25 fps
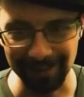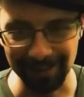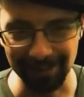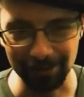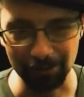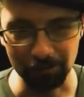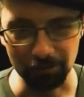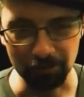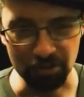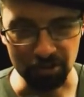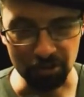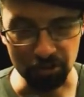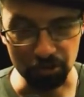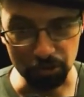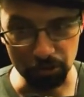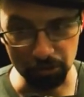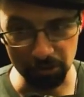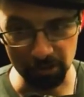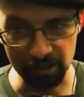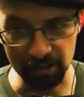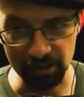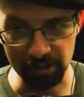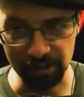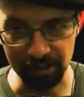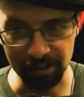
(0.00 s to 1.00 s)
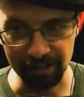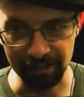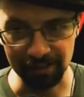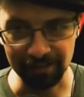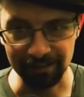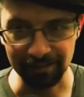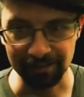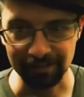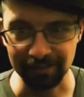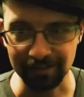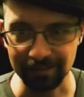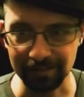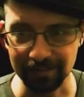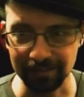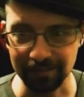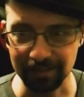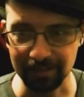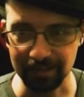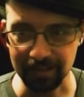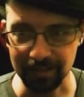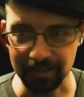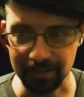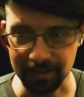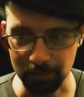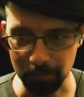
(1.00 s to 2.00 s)
What you should have done,
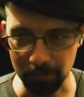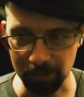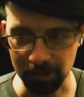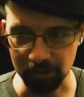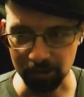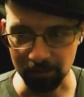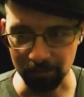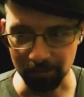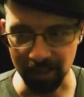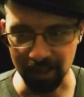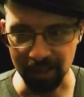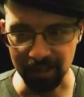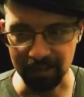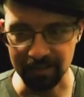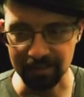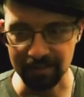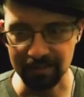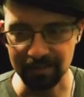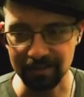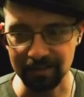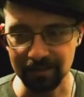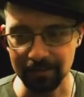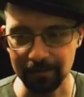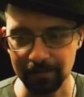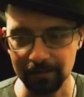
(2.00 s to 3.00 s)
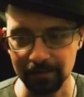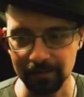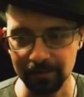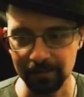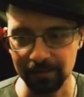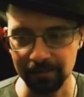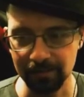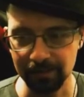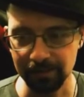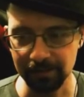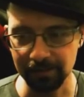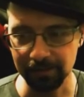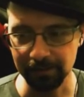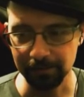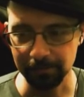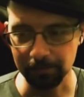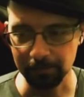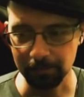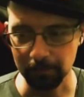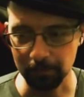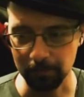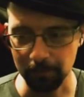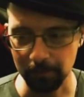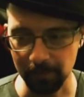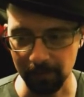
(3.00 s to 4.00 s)
spend your mats,
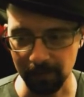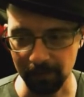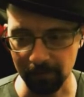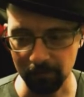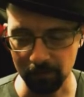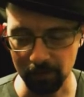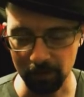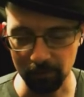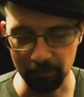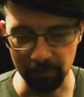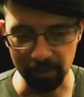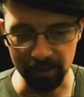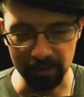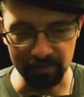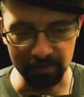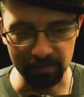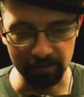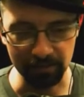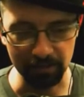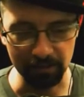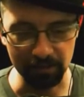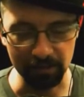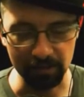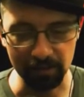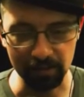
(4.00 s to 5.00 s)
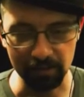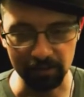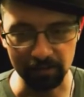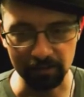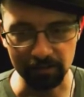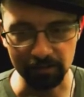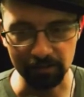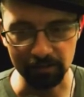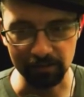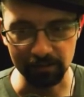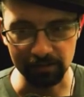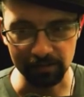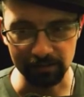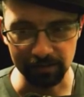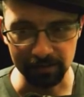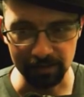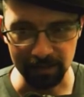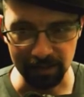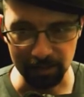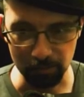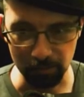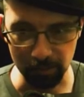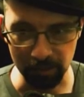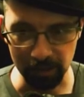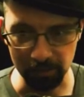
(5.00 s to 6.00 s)
farm mats on your character,
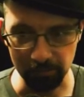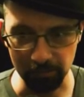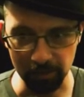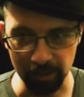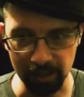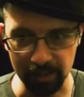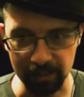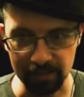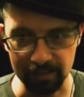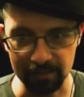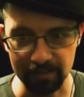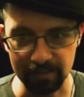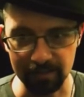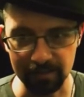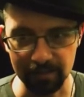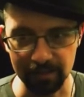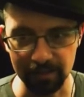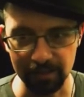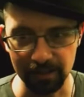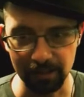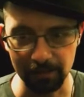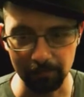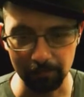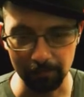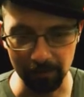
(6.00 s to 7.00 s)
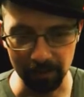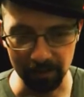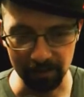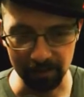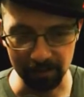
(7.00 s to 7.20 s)
spend the mats, make the